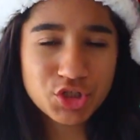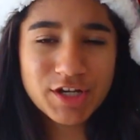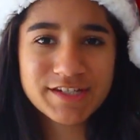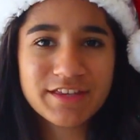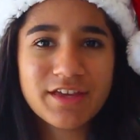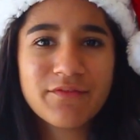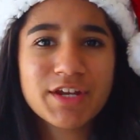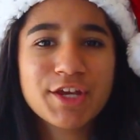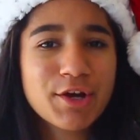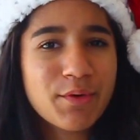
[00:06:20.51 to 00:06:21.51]
you guys liked that
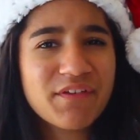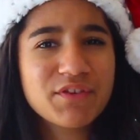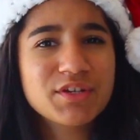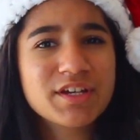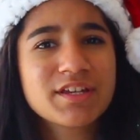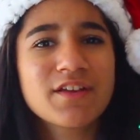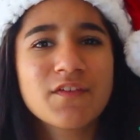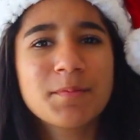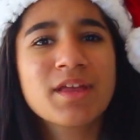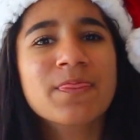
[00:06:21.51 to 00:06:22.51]
video. If you did, give
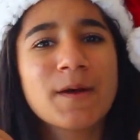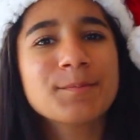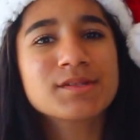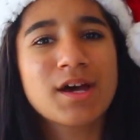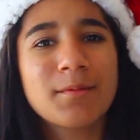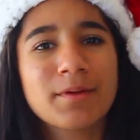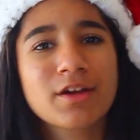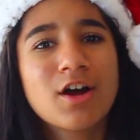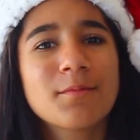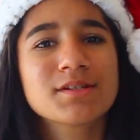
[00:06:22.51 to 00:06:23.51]
it a big thumbs up
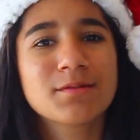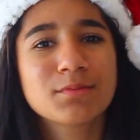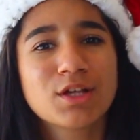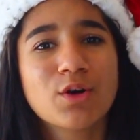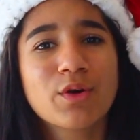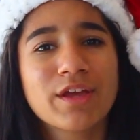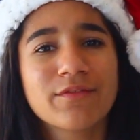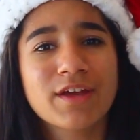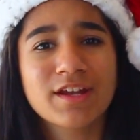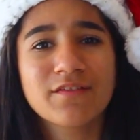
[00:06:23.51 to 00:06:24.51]
and comment down below
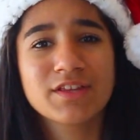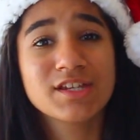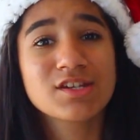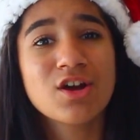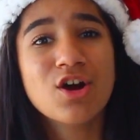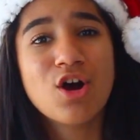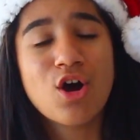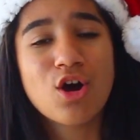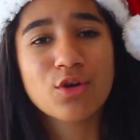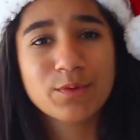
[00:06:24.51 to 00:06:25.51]
if any of these
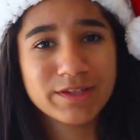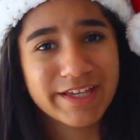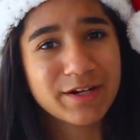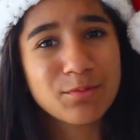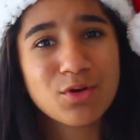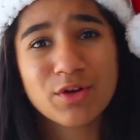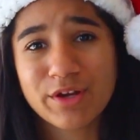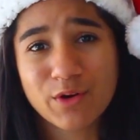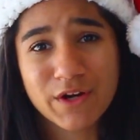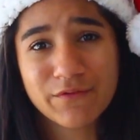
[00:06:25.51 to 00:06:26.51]
are relatable
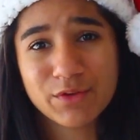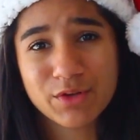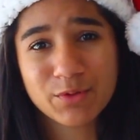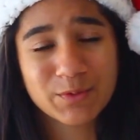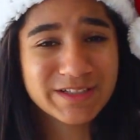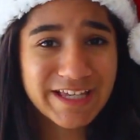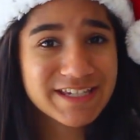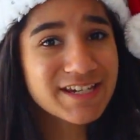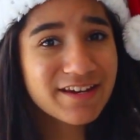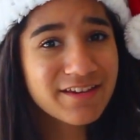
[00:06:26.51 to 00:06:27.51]
or if you can relate
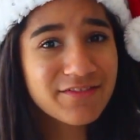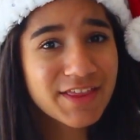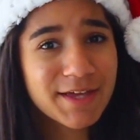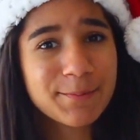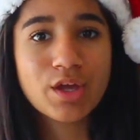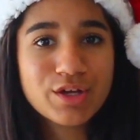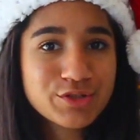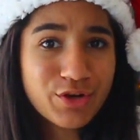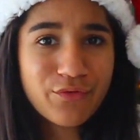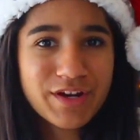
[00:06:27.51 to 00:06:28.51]
to any of them.
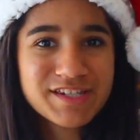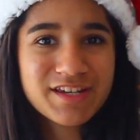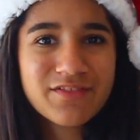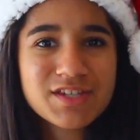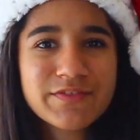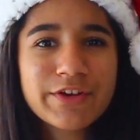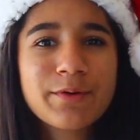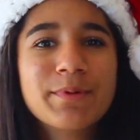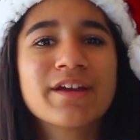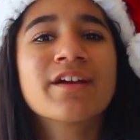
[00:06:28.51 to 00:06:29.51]
Don't forget to give this video a
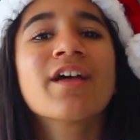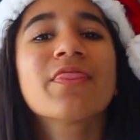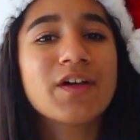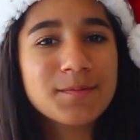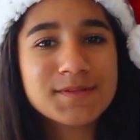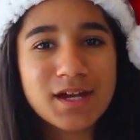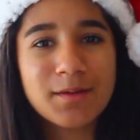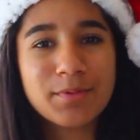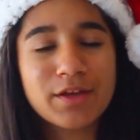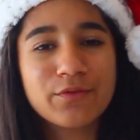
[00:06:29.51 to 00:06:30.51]
big thumbs
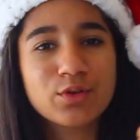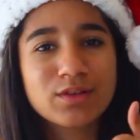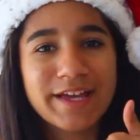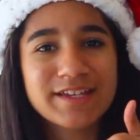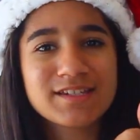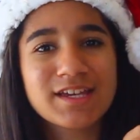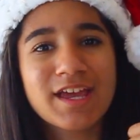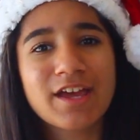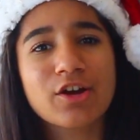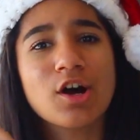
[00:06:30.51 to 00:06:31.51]
up if you liked it
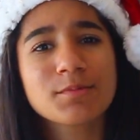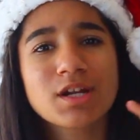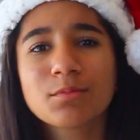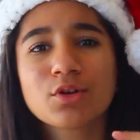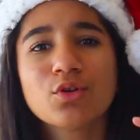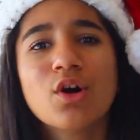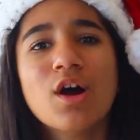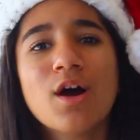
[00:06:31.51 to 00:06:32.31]
and comment down below